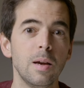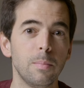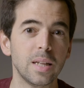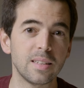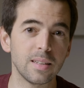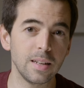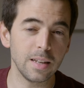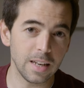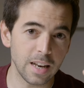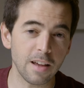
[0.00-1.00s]
but
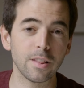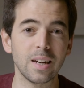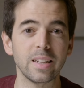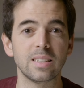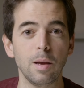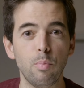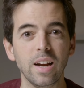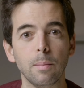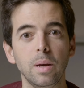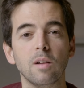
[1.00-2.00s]
nevertheless they
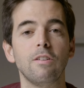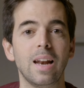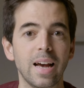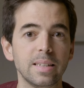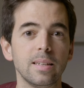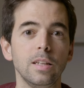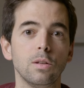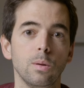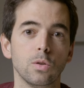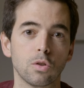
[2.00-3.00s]
bring a bit of light
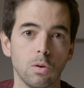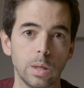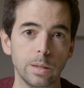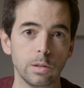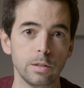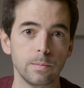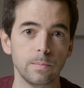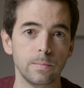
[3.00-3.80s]
into those corridors.